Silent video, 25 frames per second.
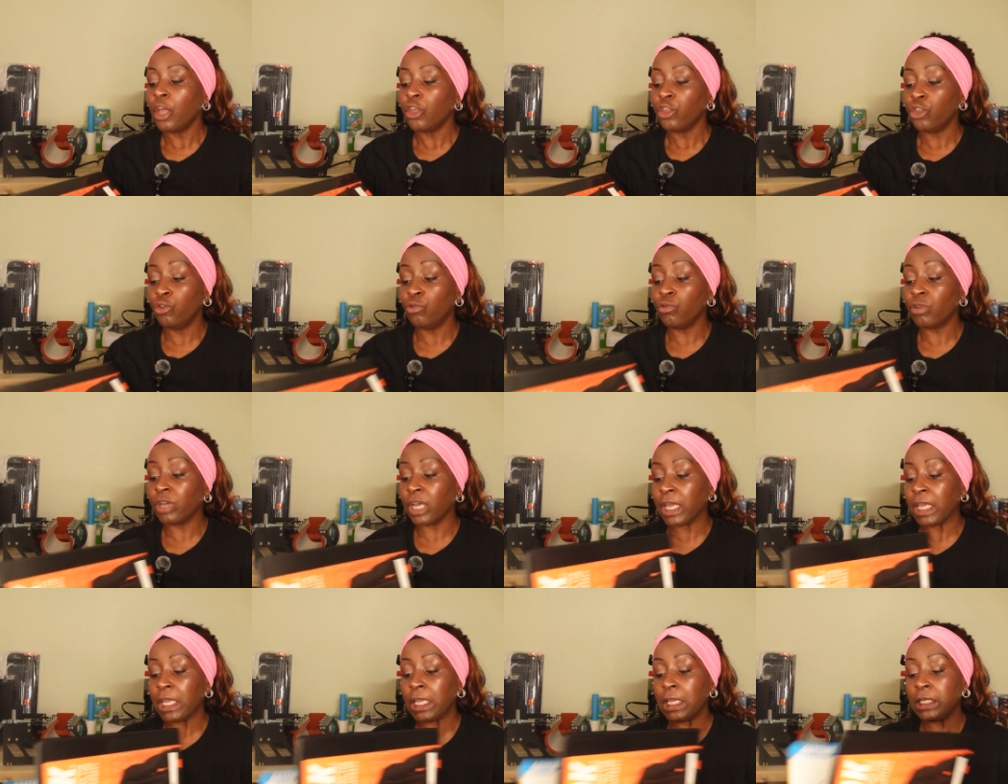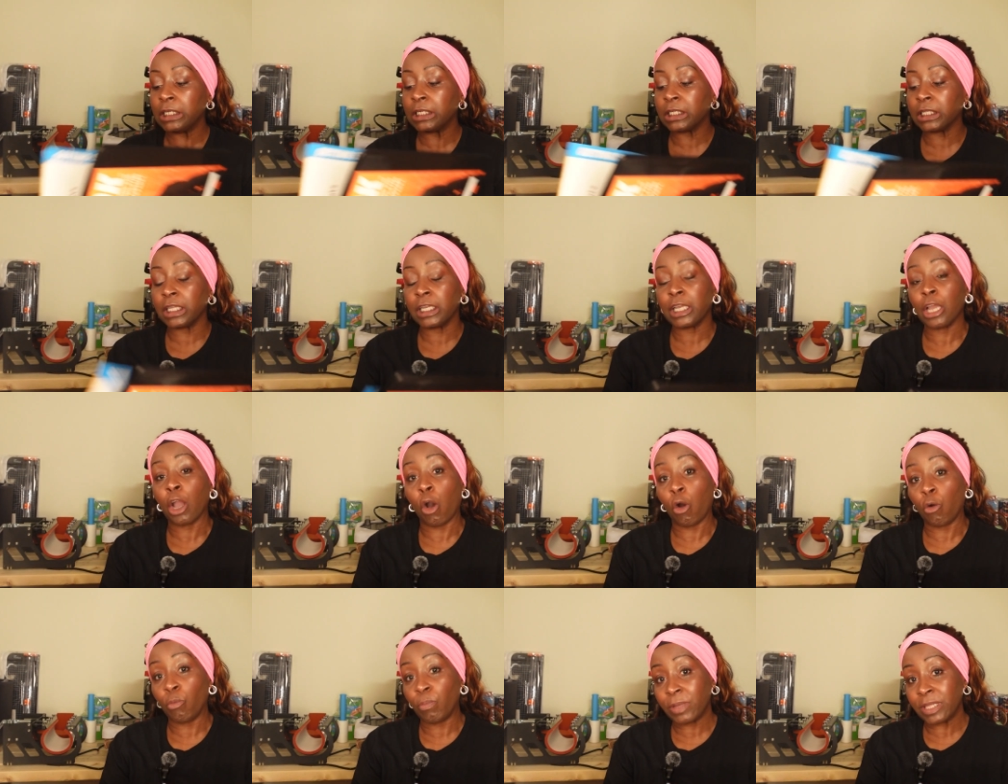you could easily
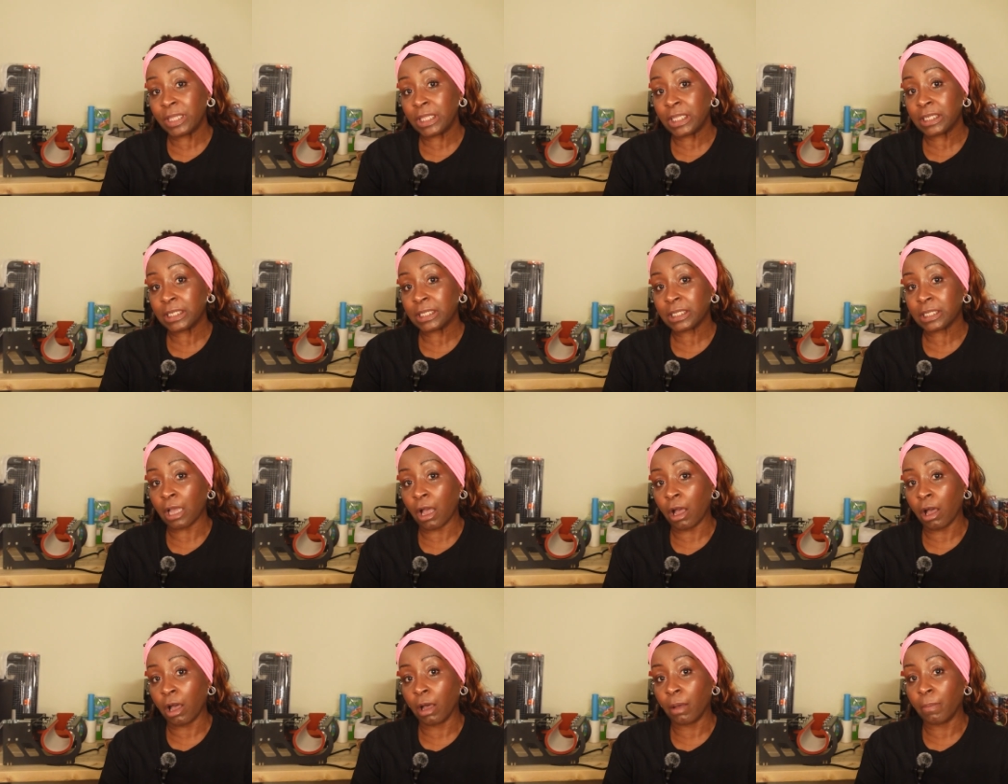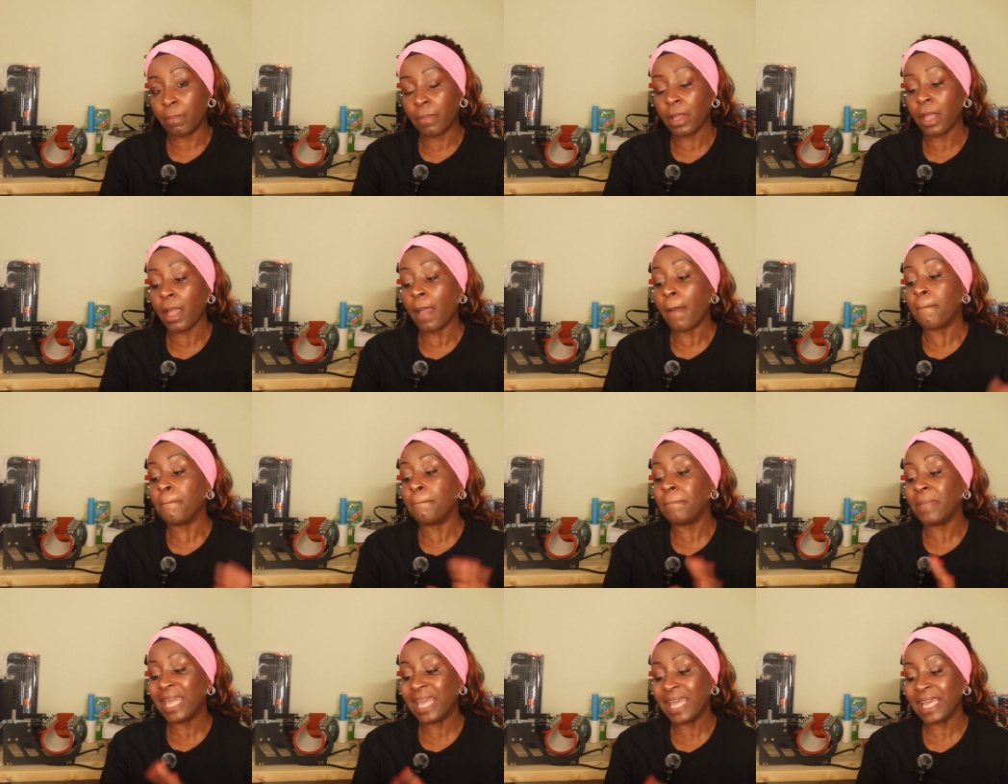open this up,
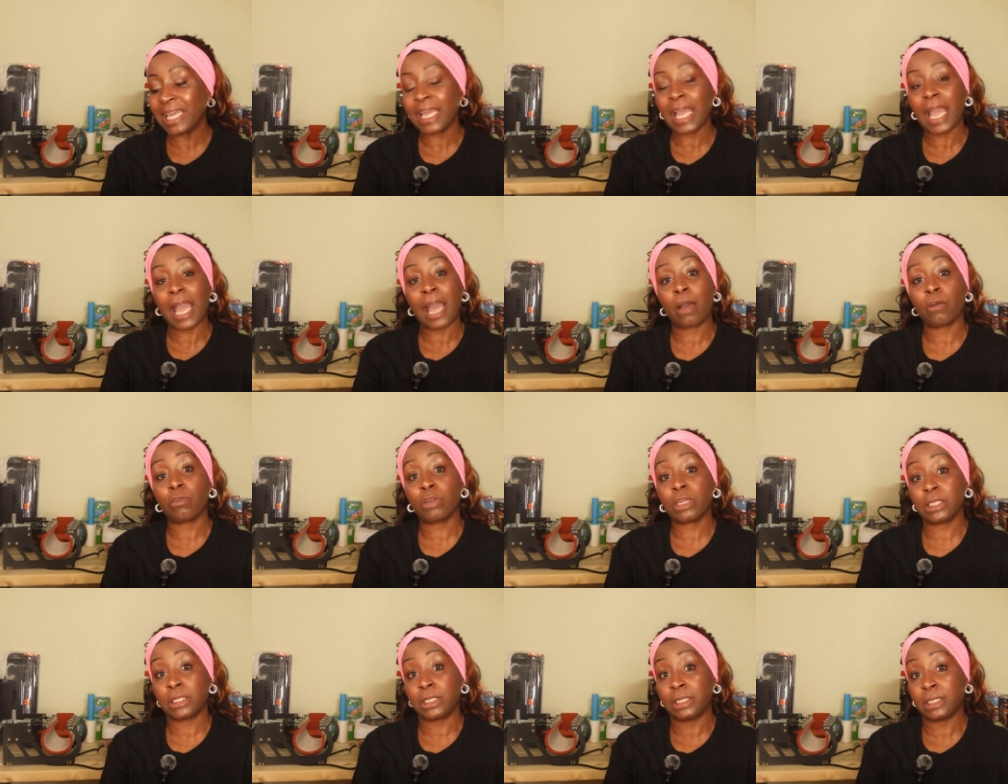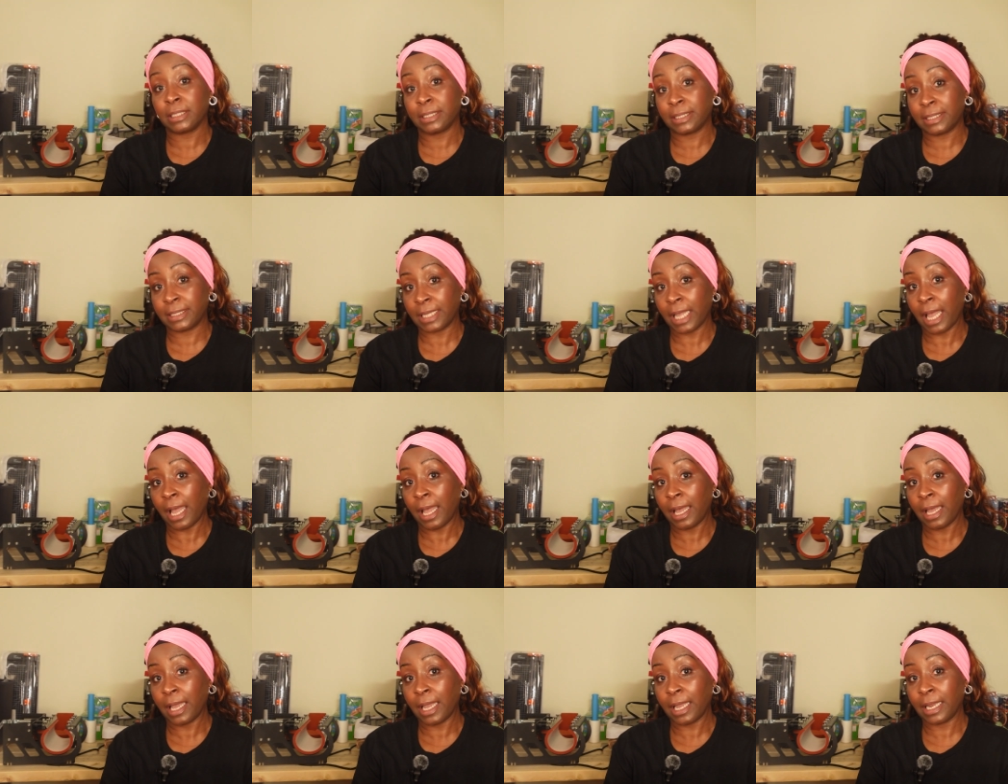pick out a
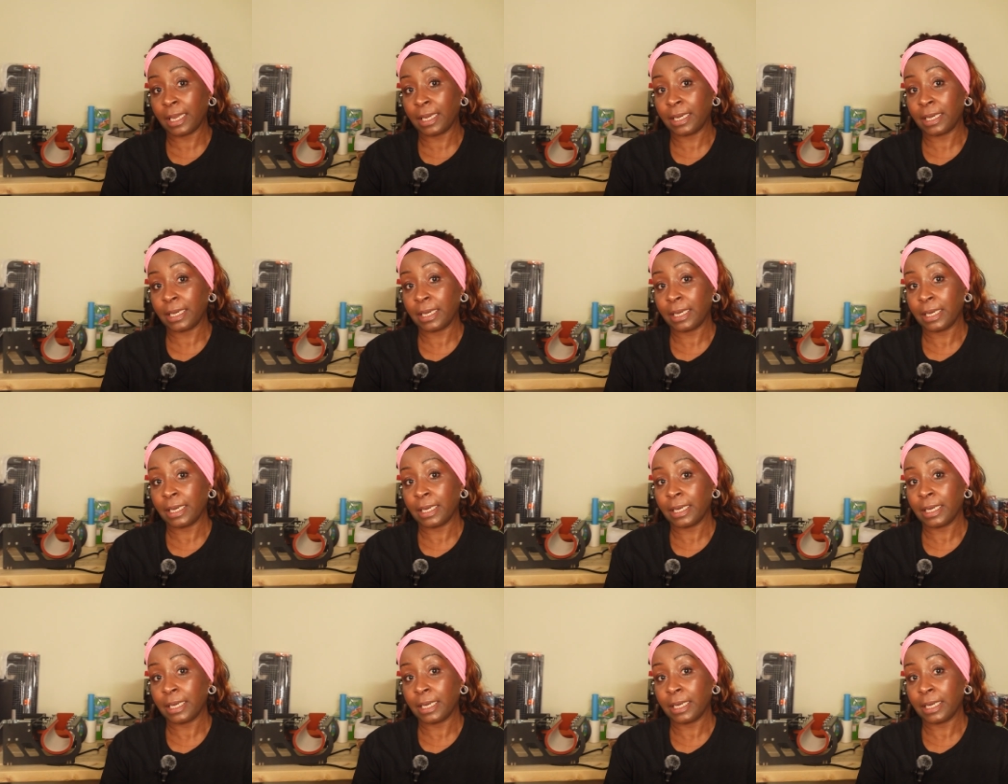design,